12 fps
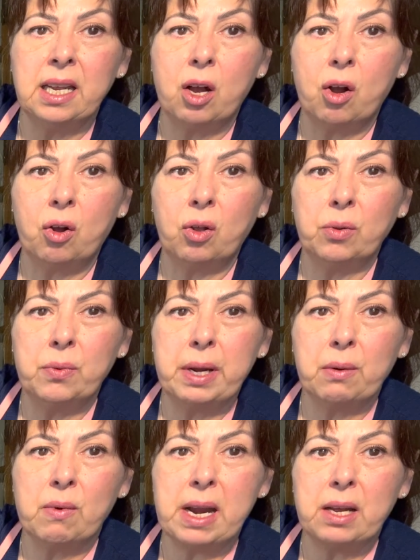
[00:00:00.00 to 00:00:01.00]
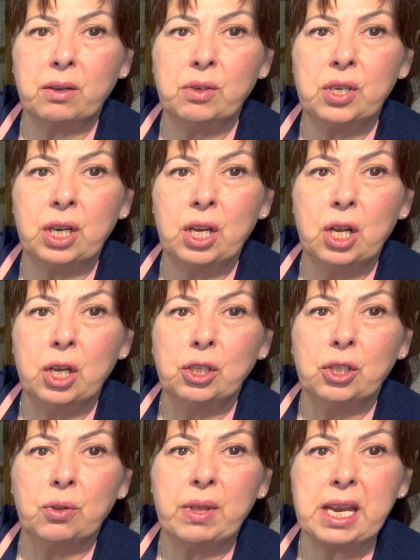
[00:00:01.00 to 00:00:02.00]
all the way around
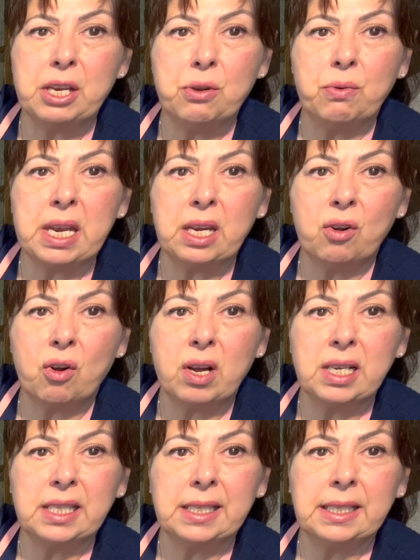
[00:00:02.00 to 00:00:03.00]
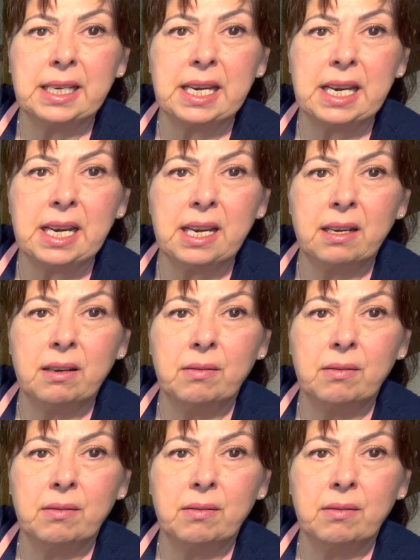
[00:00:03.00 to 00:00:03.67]
so that you cannot see